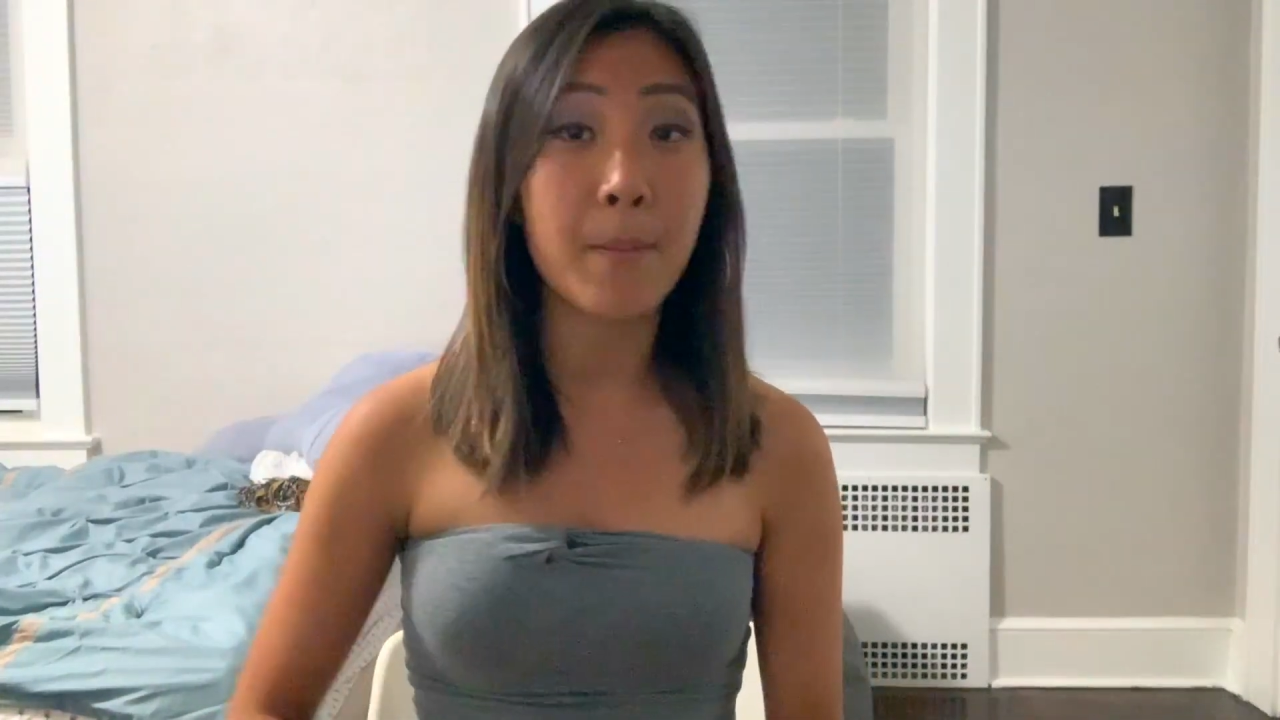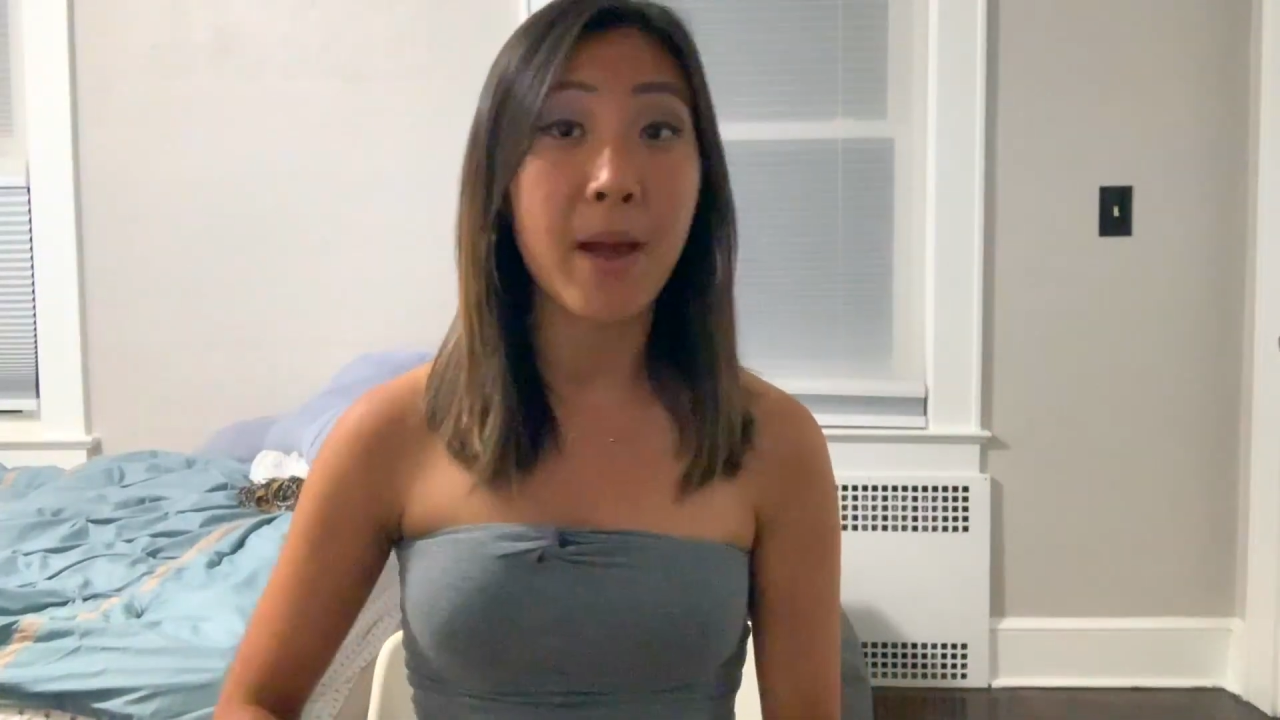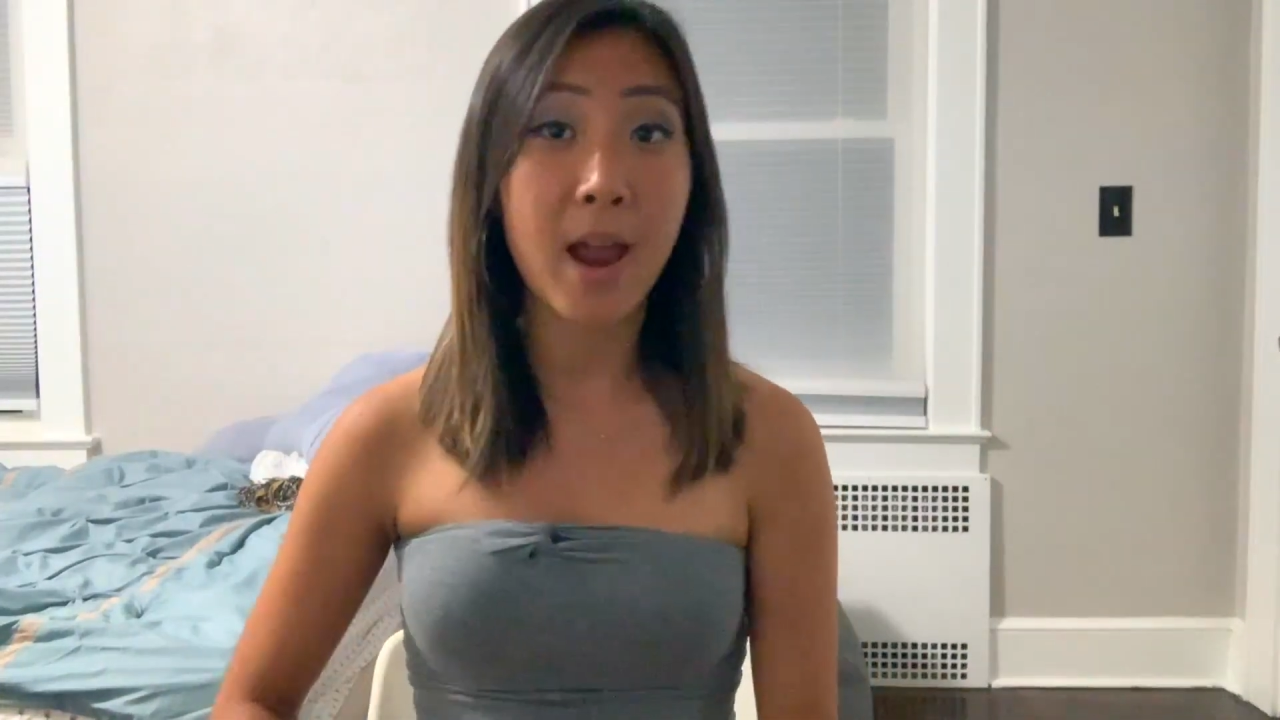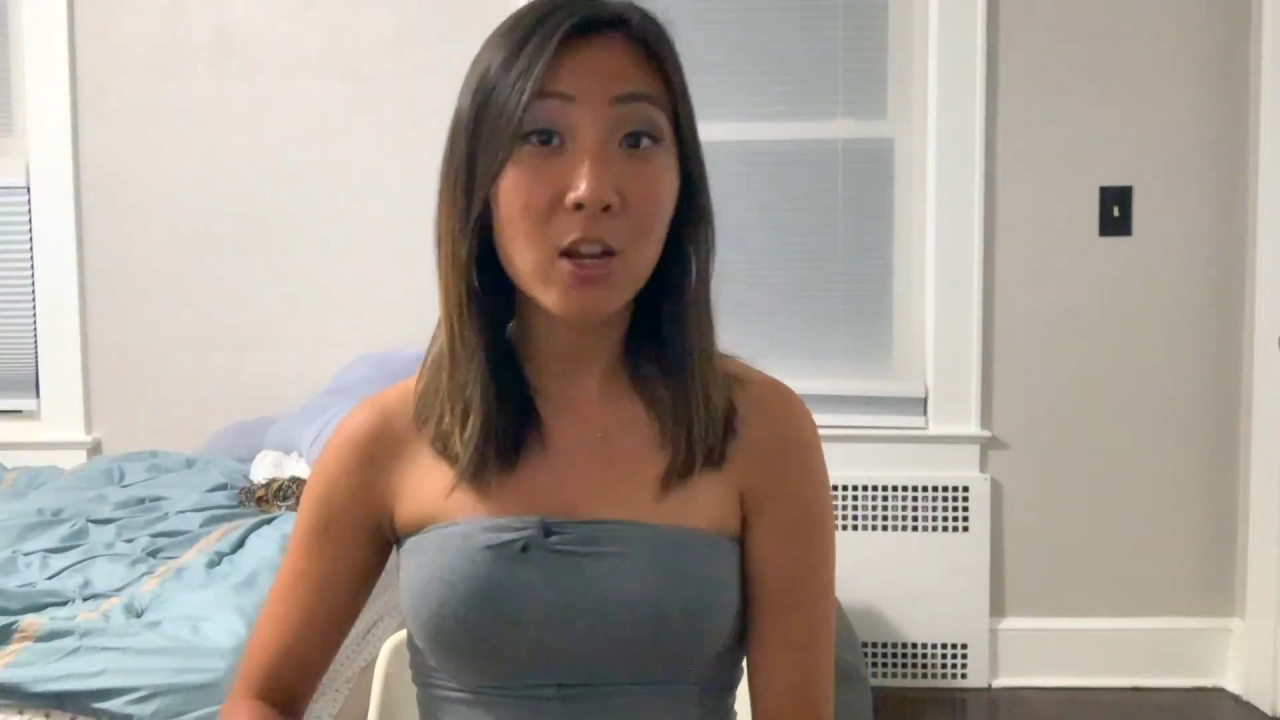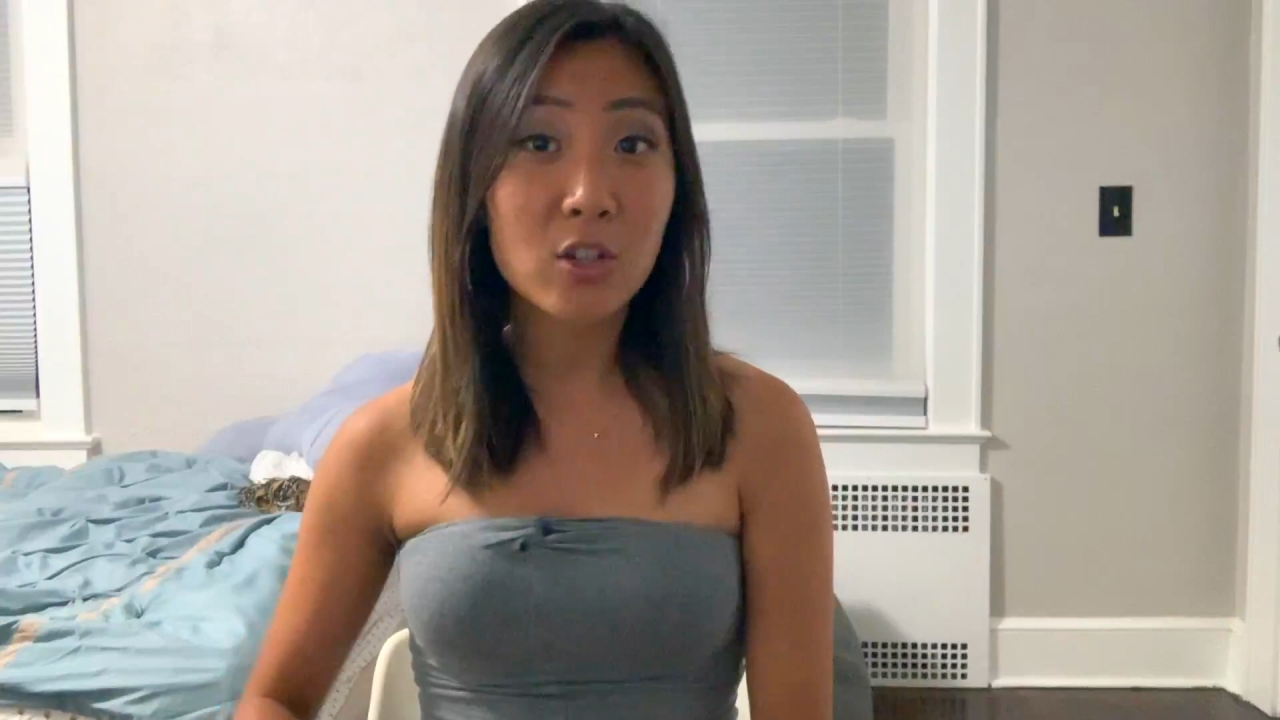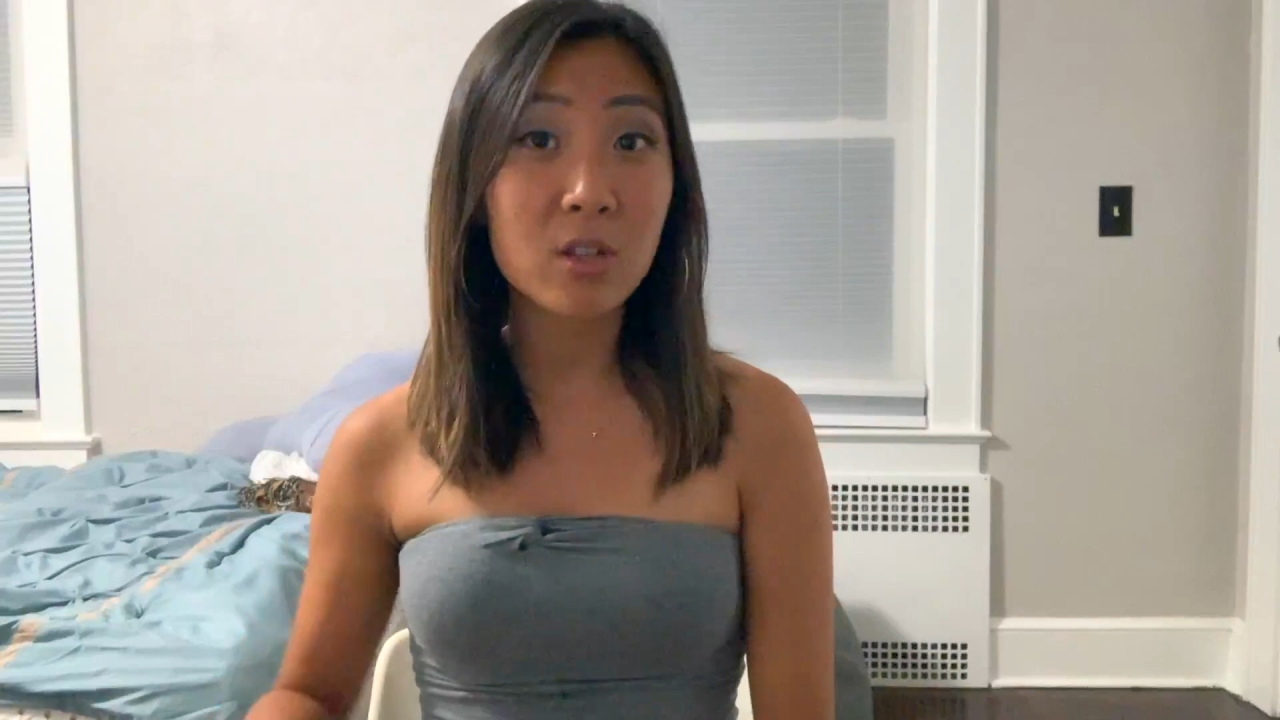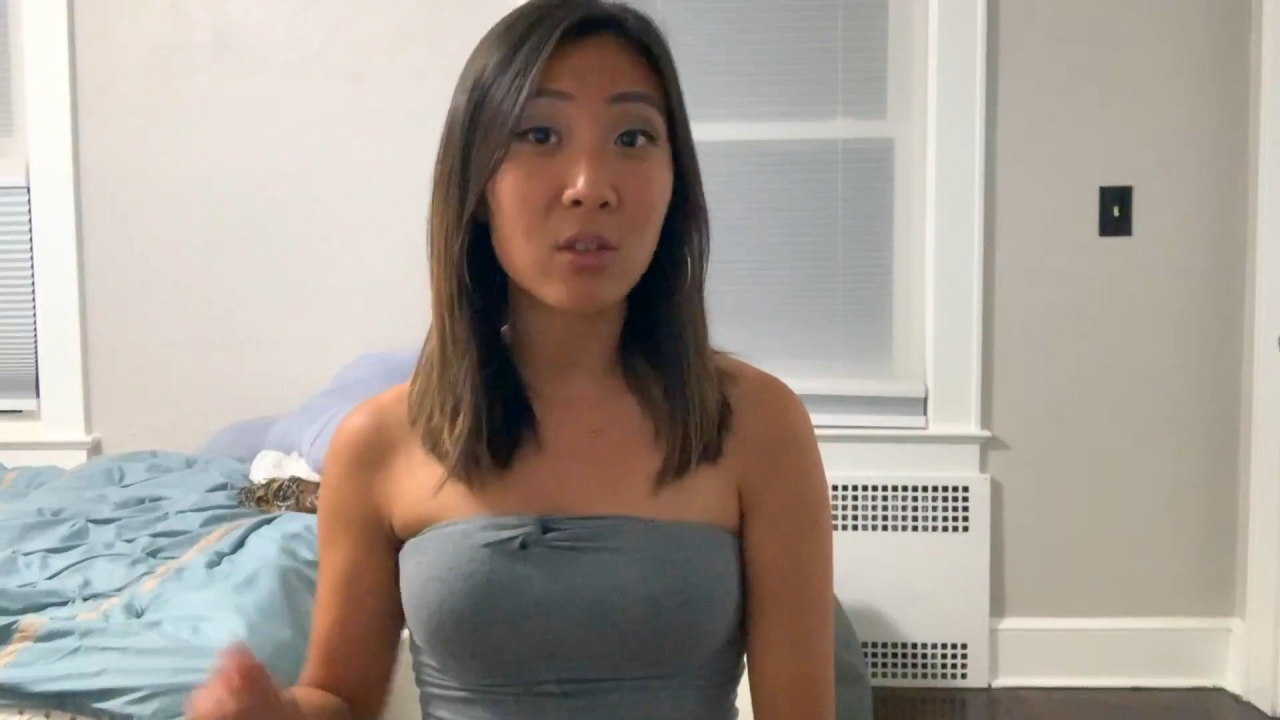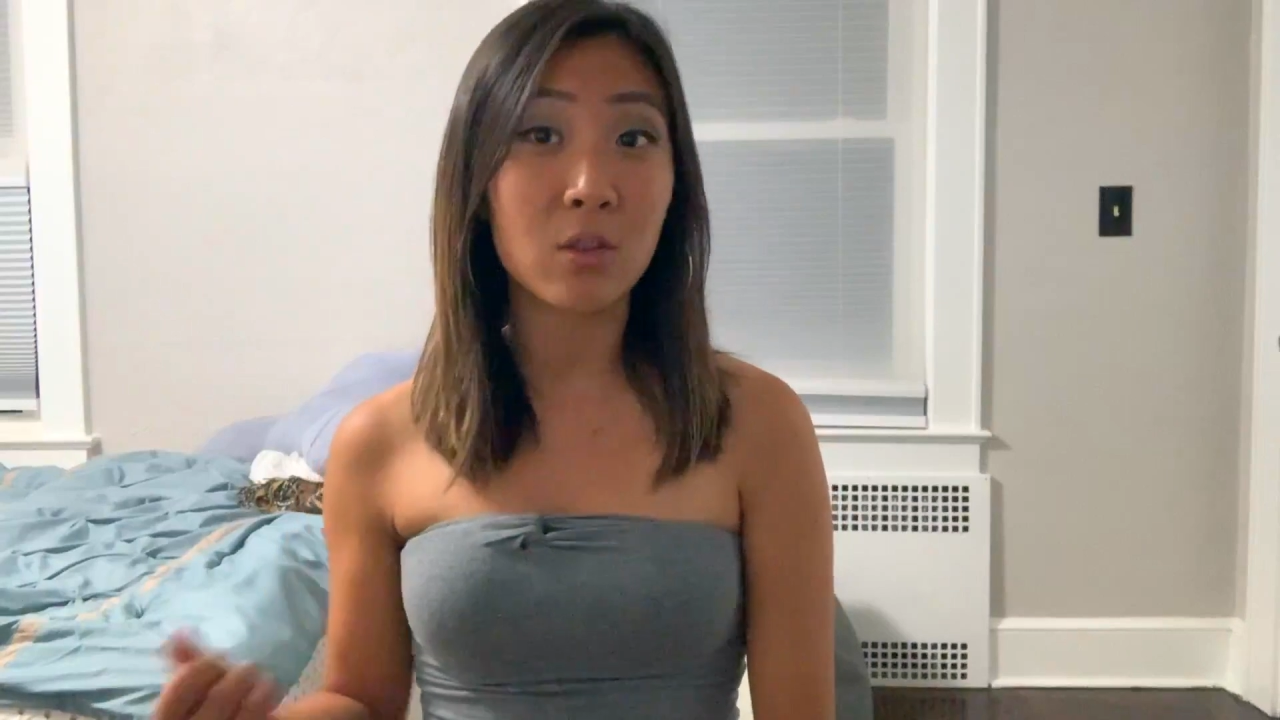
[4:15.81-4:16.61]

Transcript: I'm actually